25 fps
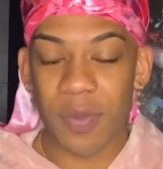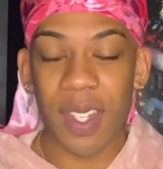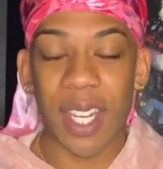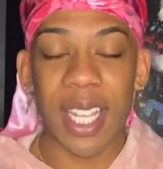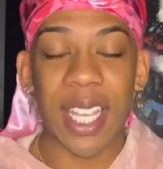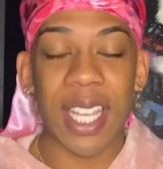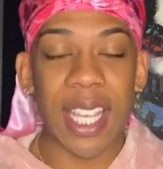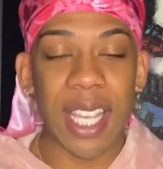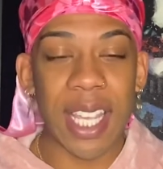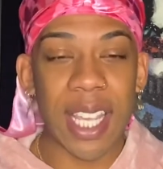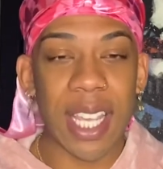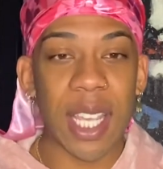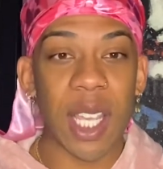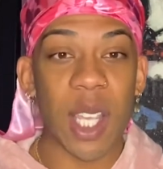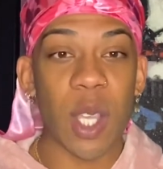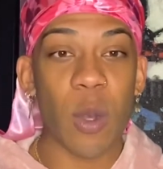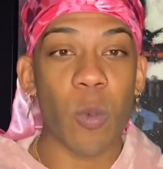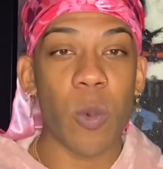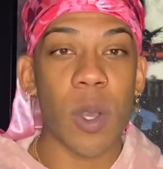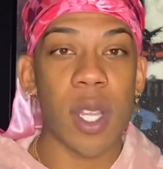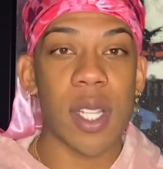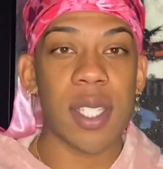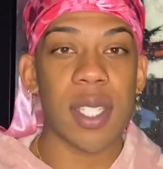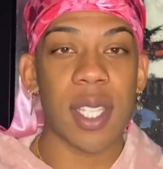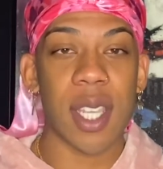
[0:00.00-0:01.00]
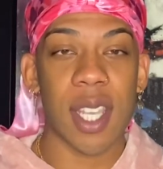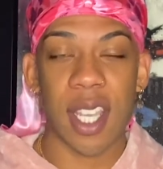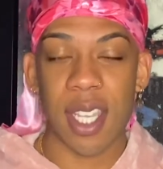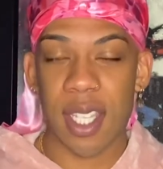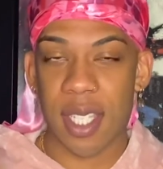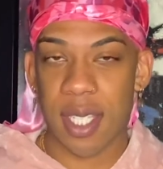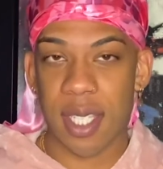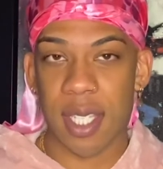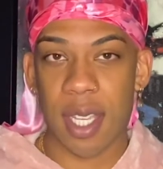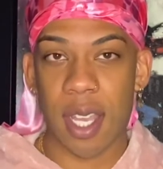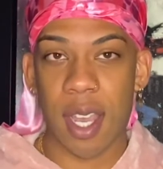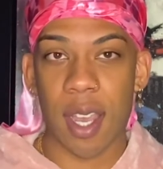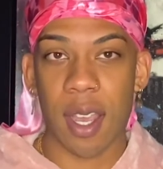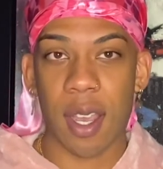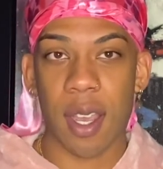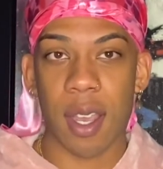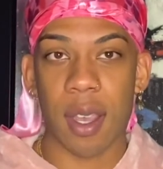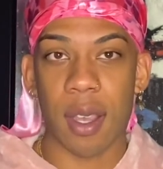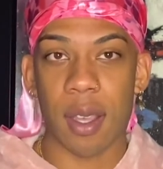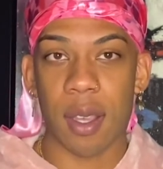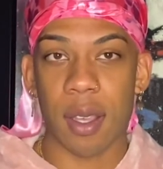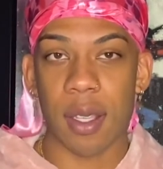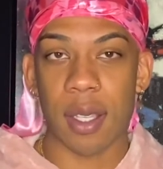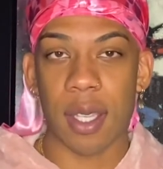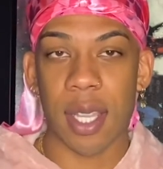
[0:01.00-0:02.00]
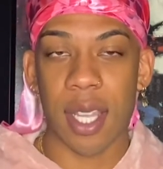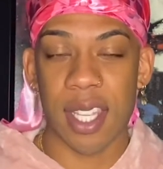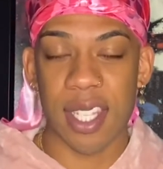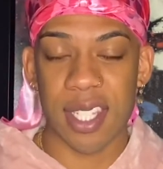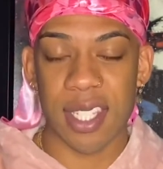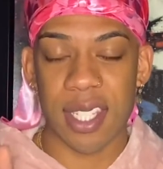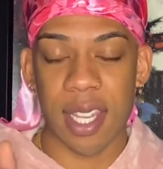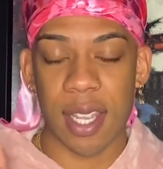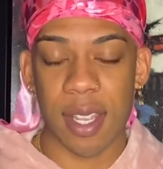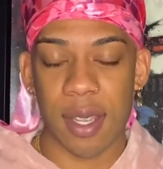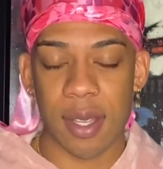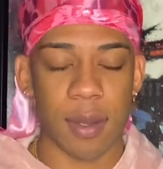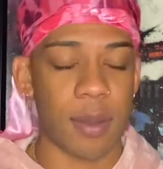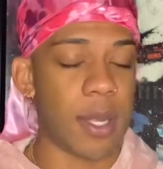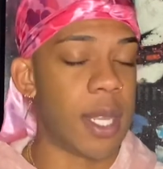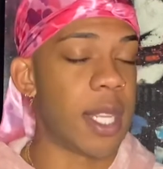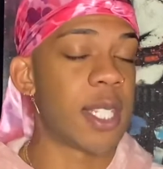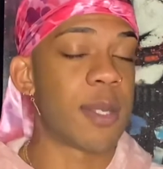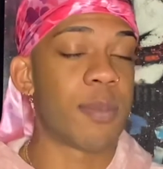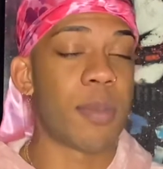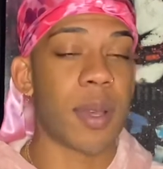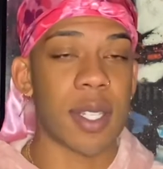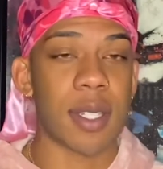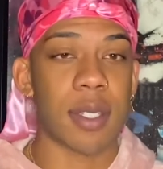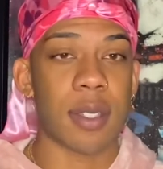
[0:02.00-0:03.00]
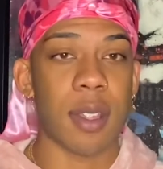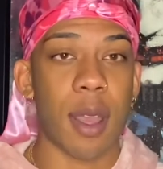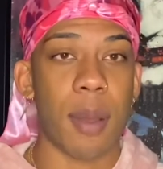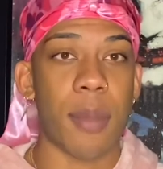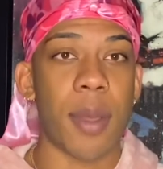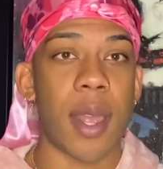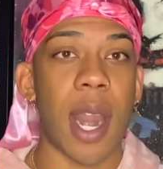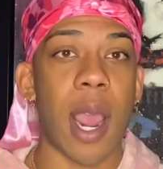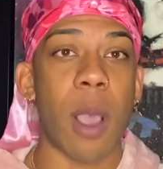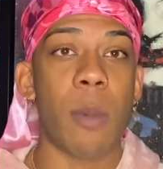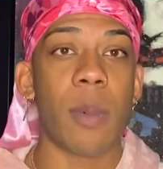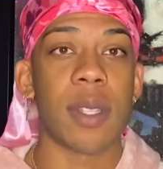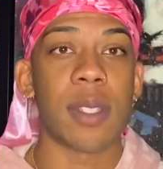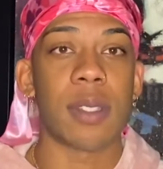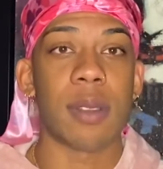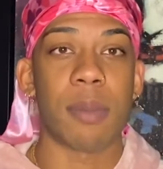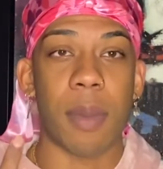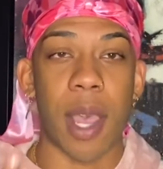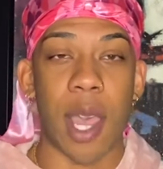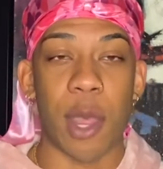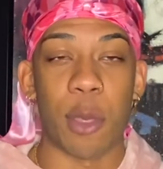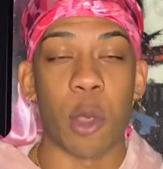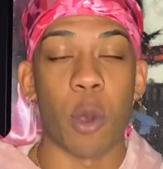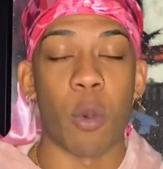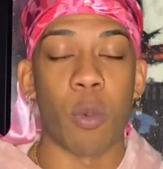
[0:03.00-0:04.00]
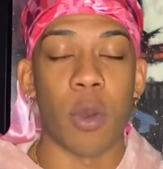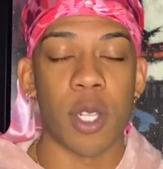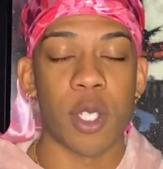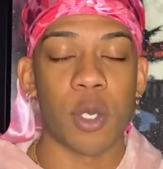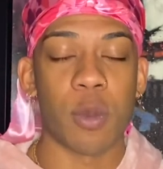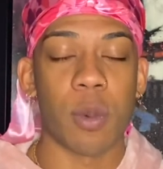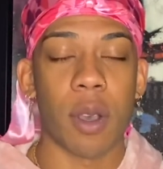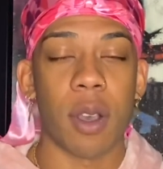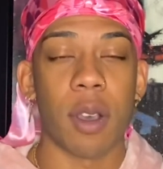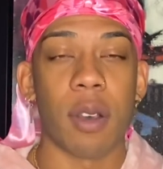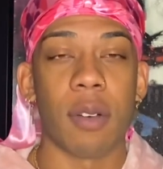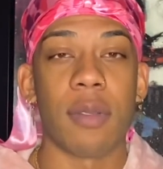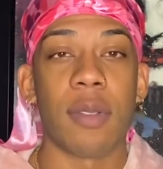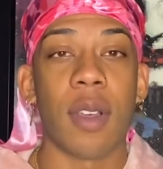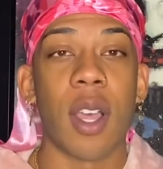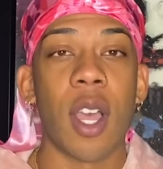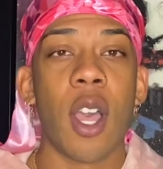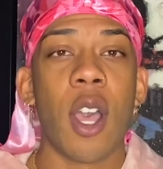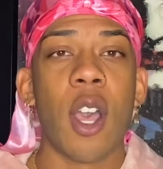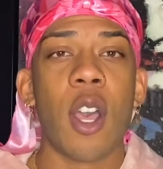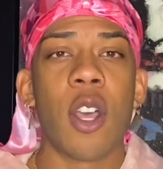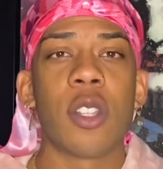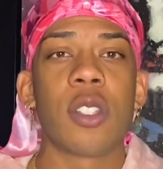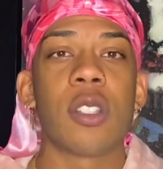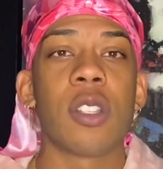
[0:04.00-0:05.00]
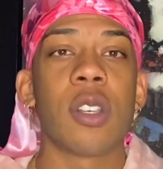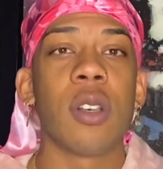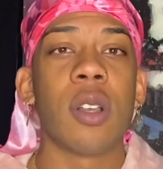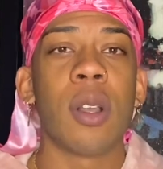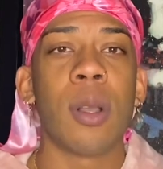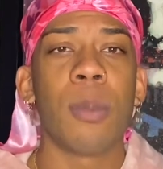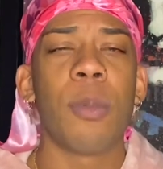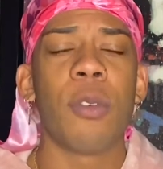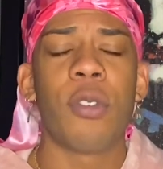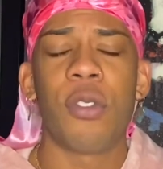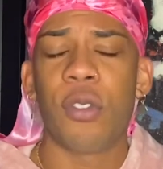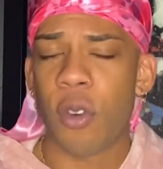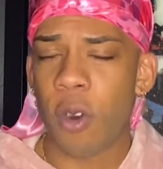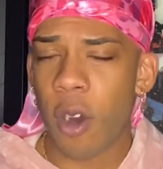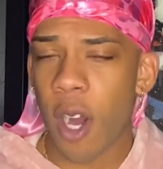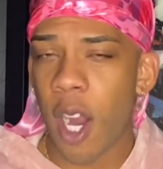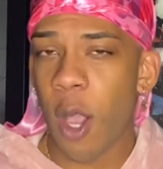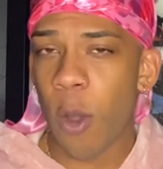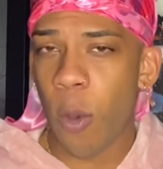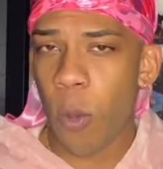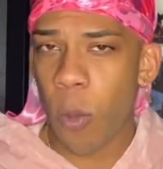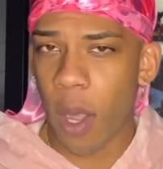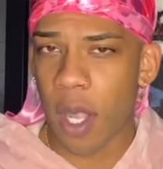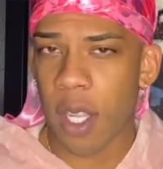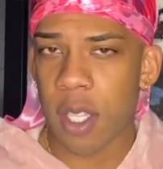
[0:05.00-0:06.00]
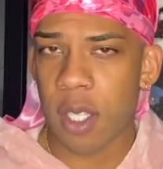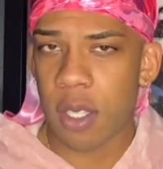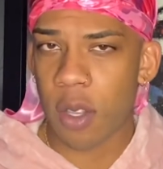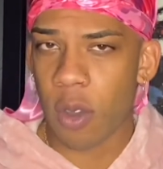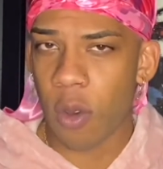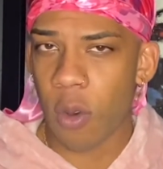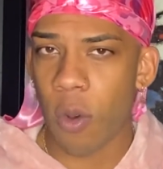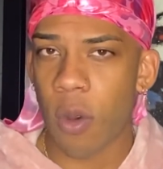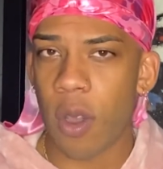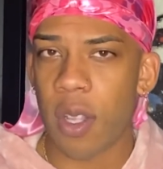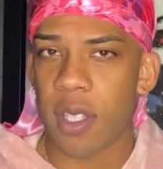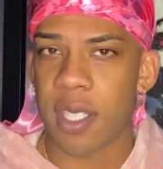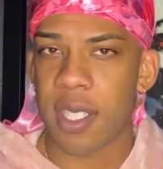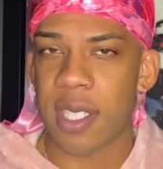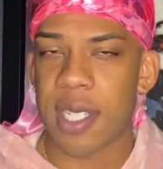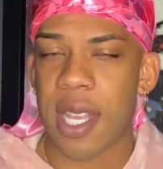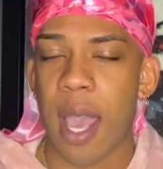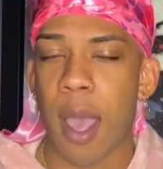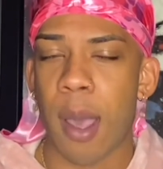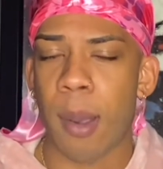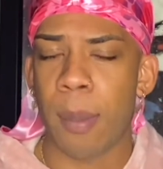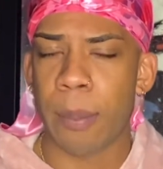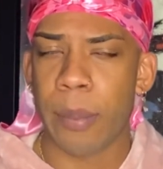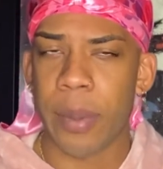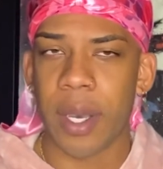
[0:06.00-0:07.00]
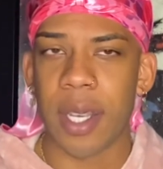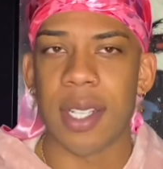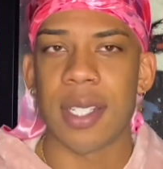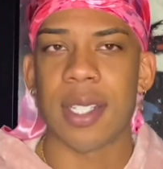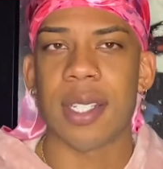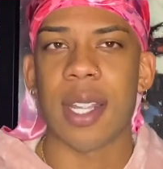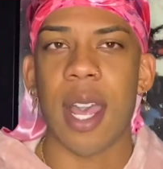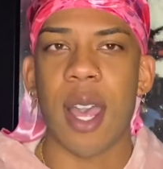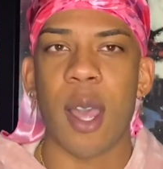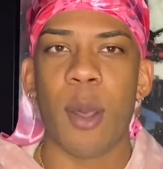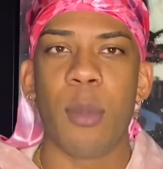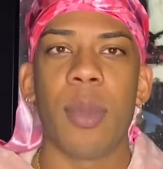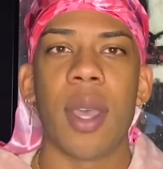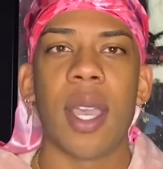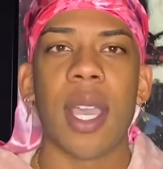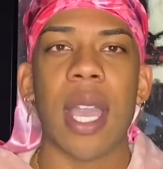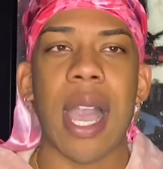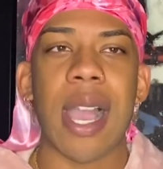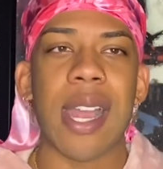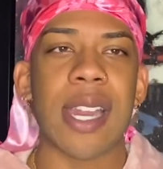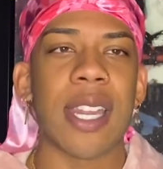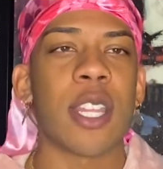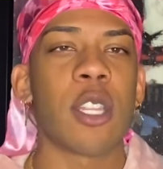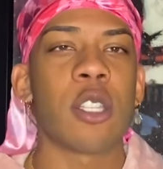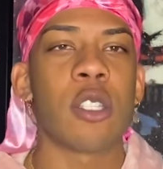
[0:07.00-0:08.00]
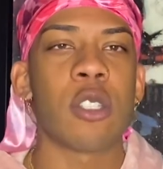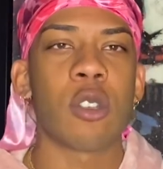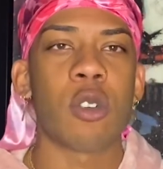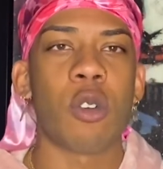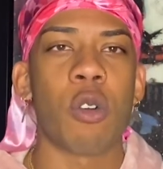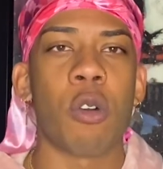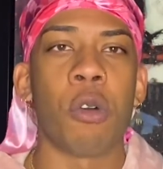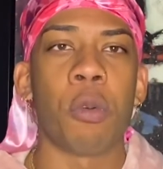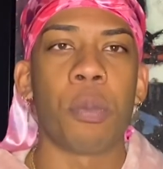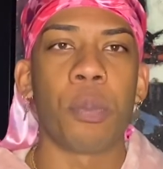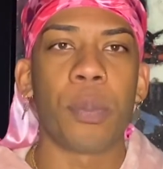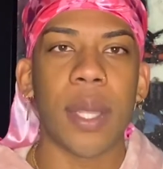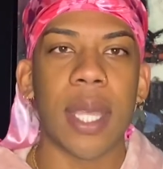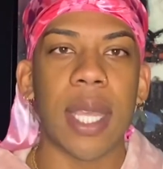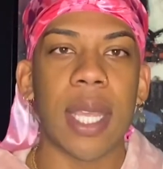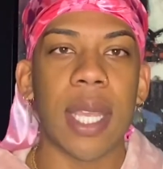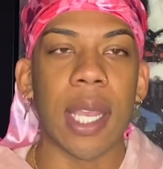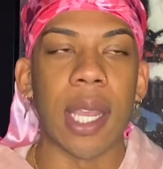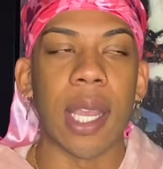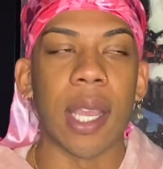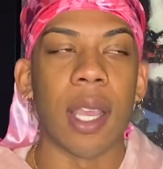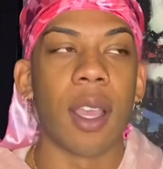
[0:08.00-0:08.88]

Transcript: He went to his bus stop and I went to mine, the 112. So before I went to go on the damn bus, I'm like, I need to go pee.